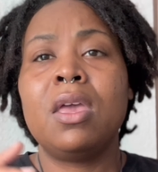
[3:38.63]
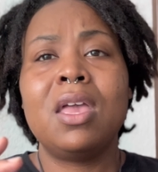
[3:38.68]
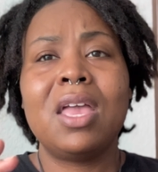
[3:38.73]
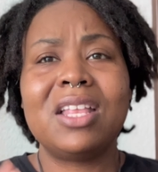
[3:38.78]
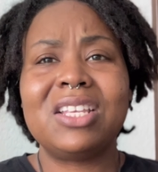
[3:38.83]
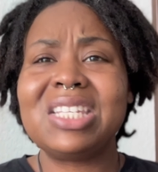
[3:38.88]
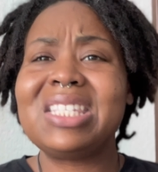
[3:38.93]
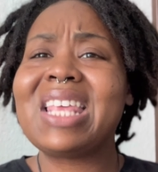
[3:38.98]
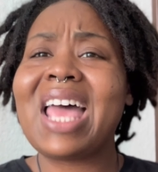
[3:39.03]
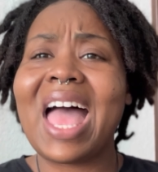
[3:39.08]

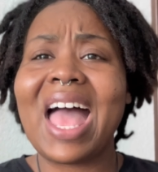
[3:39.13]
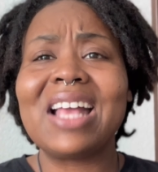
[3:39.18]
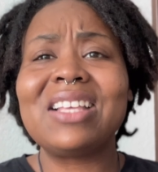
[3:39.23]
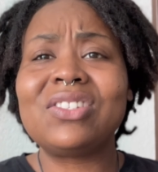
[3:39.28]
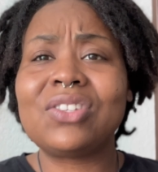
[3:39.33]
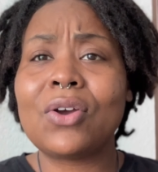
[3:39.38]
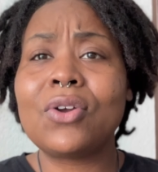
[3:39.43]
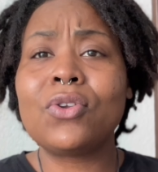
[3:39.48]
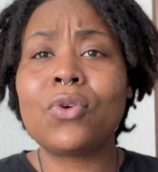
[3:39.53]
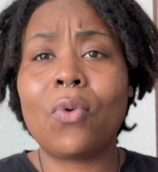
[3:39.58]
Just ask
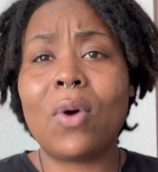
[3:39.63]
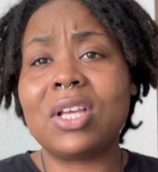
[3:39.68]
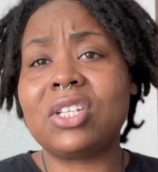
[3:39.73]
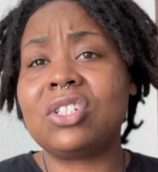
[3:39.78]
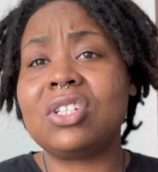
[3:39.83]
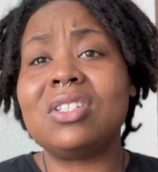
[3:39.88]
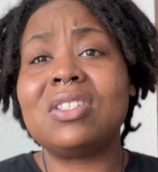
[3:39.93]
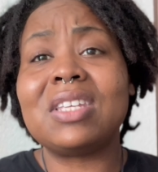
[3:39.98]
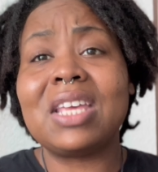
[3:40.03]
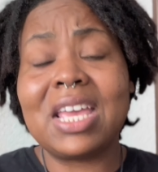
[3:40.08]
certain
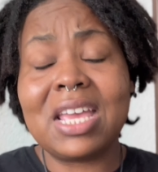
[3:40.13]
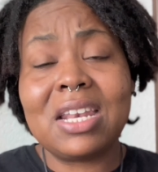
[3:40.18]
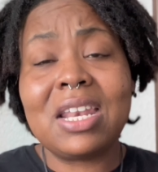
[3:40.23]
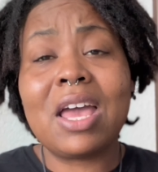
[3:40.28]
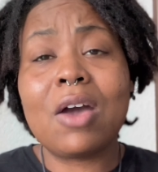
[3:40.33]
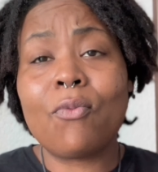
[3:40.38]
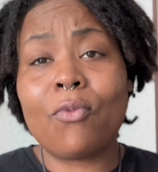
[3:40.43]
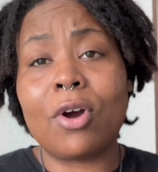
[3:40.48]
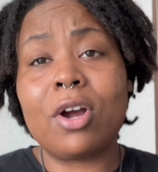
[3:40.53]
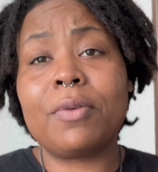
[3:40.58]
questions. In
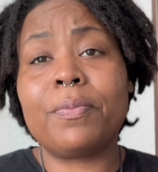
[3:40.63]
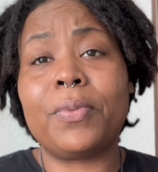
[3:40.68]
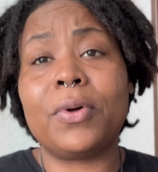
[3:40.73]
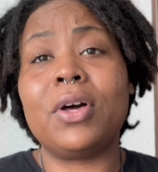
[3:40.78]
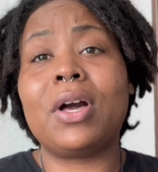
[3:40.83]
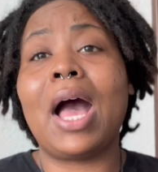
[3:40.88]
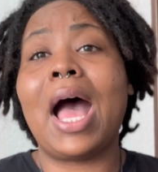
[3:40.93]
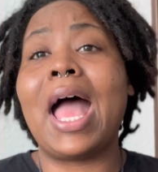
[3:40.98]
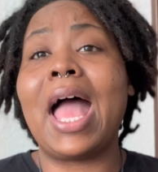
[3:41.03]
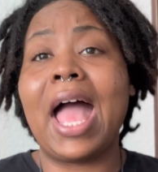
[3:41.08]
that
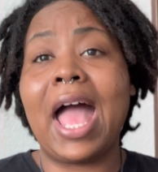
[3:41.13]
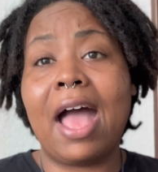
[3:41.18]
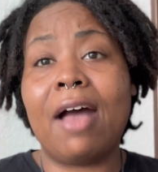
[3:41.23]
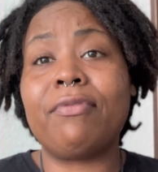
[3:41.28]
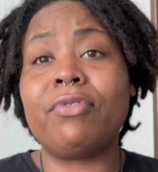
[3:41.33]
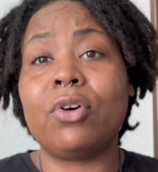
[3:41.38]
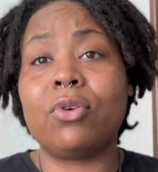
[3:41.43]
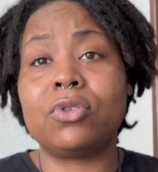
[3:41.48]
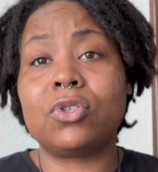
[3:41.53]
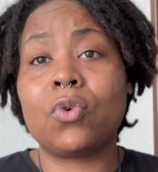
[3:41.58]
workbook, I have
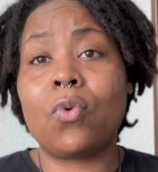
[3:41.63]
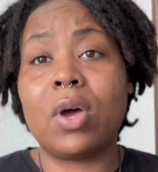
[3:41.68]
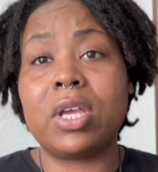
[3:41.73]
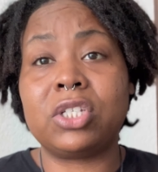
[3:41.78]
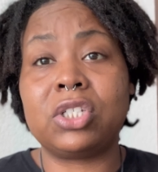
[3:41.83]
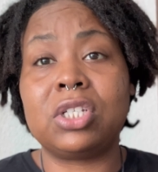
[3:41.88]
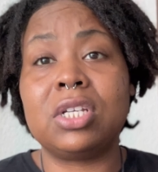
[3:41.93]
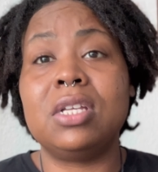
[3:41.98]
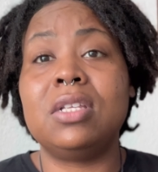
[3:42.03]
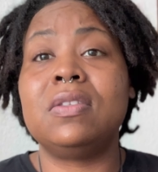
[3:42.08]
those
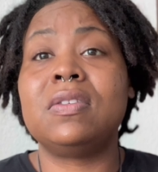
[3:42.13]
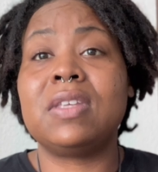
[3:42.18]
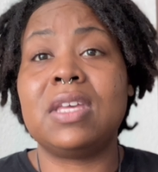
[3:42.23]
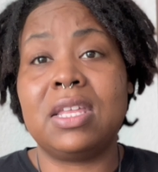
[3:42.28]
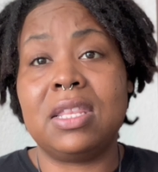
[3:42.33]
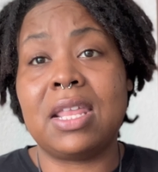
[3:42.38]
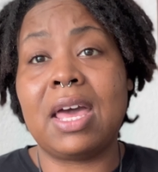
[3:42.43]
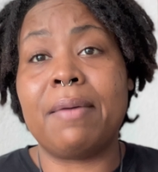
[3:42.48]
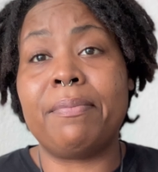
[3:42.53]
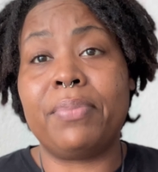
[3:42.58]
questions
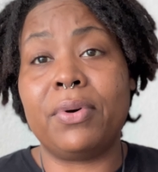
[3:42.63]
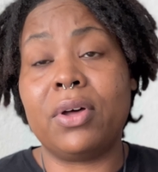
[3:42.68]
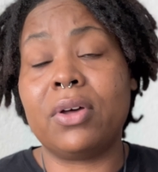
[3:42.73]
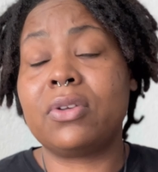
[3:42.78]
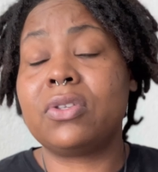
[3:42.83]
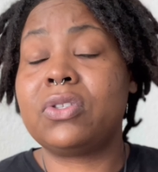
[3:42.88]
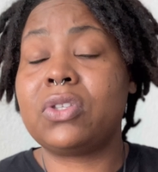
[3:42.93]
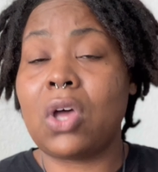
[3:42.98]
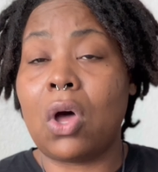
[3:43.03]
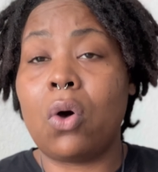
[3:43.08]
in that book.
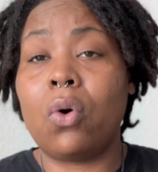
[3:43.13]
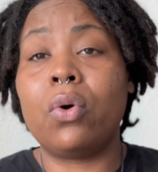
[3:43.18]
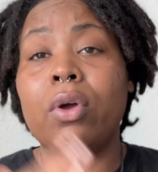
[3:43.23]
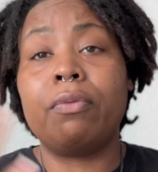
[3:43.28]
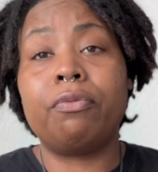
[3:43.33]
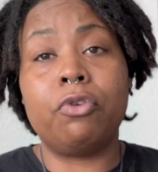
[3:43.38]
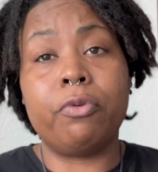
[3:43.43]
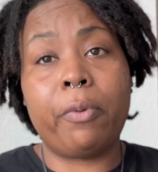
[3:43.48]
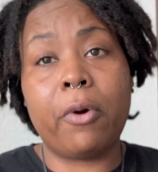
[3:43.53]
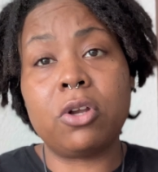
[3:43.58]
So
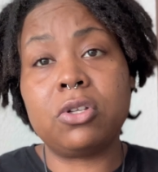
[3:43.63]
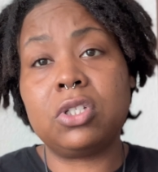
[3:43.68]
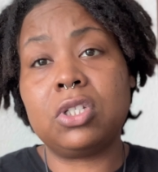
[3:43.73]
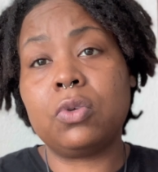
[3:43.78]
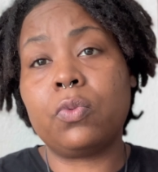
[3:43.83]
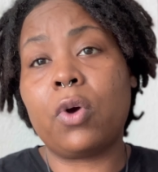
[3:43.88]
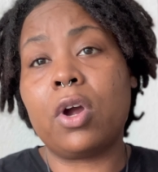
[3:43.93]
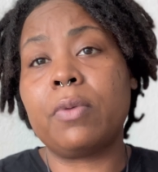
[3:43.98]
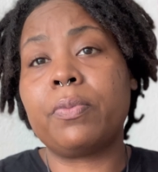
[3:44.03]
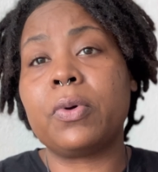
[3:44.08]
if you purchase the
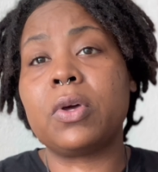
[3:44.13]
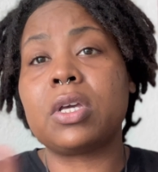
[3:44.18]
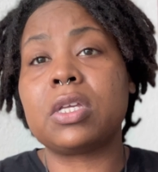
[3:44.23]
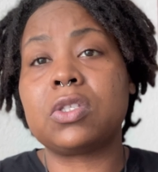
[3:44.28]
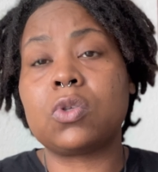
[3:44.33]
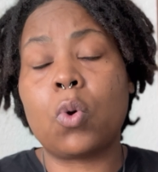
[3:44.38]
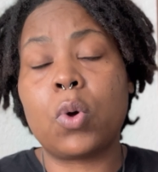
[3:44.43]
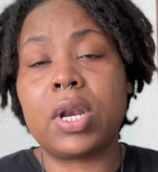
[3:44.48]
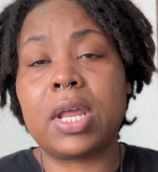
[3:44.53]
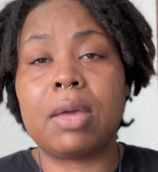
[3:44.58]
workbook, it's
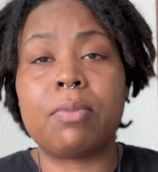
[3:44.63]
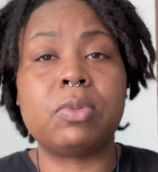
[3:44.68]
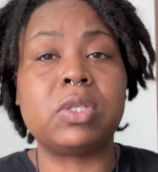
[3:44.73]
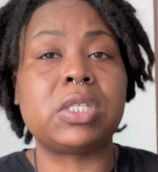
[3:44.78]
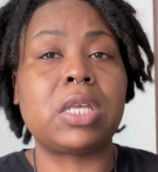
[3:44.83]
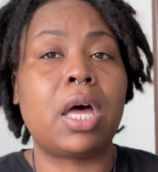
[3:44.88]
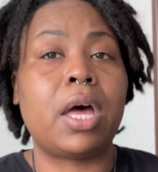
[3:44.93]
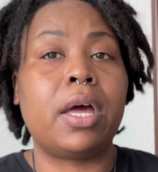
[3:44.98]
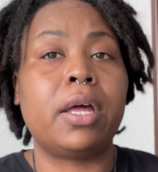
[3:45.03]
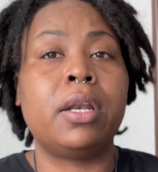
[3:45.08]
on
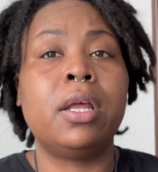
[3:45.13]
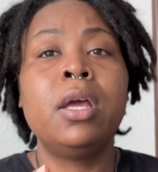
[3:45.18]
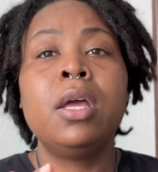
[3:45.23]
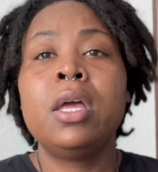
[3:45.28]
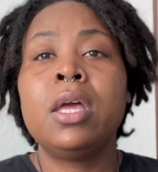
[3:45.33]
Amazon.